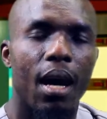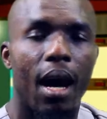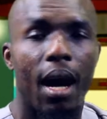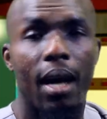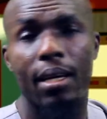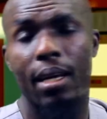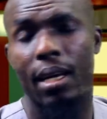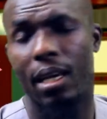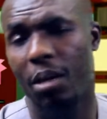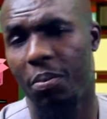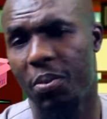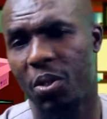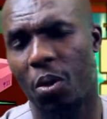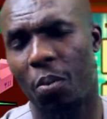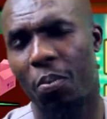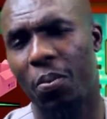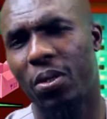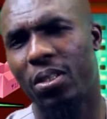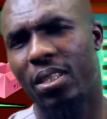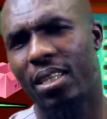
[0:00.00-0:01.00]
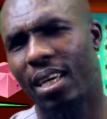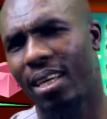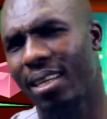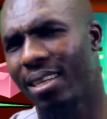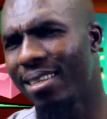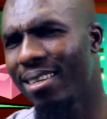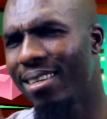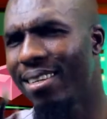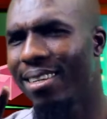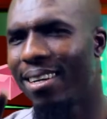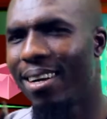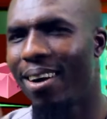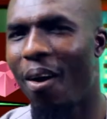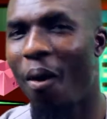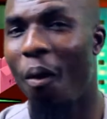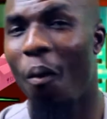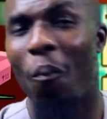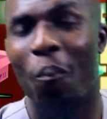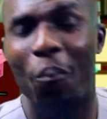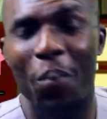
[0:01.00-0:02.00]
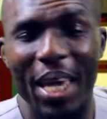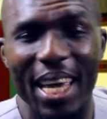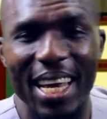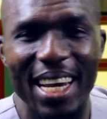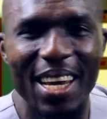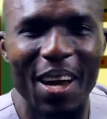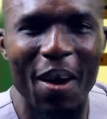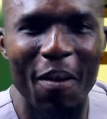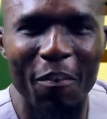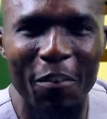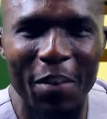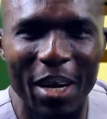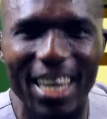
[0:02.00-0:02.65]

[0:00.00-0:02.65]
and they keep supporting Opinion